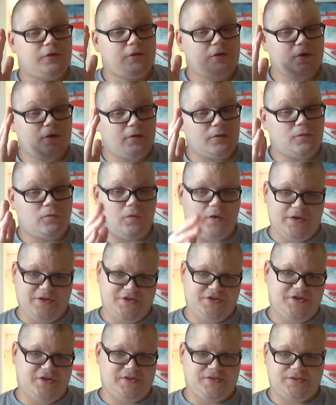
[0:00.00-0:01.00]
don't
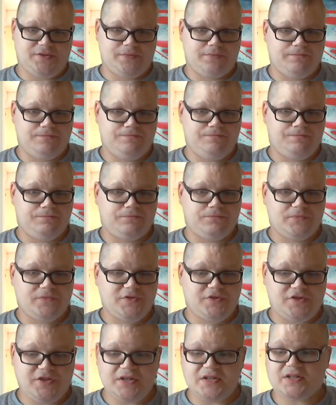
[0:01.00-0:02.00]
watch it.
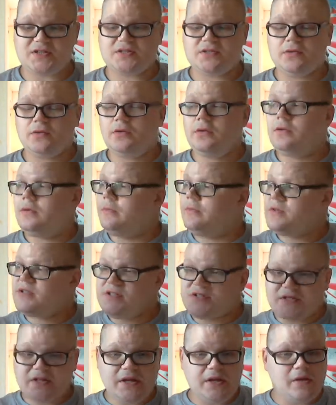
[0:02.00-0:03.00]
Just
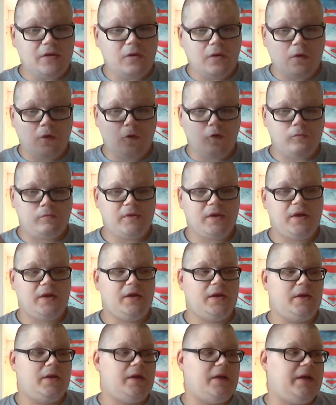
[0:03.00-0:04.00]
stay home
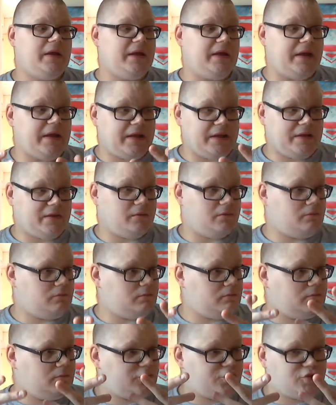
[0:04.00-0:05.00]
and
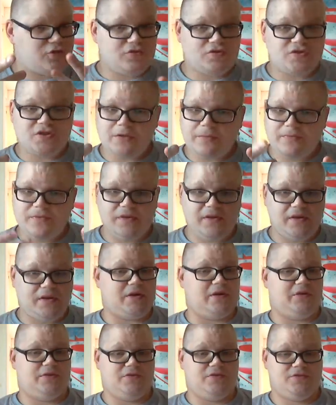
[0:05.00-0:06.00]
do something
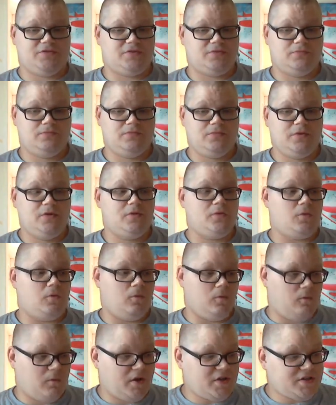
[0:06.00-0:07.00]
else.
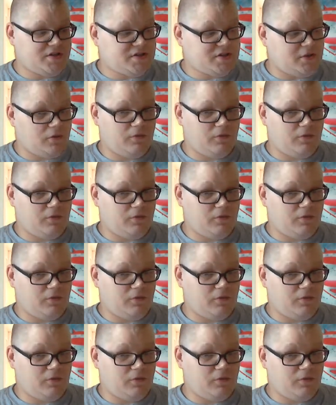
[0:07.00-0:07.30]
Watch the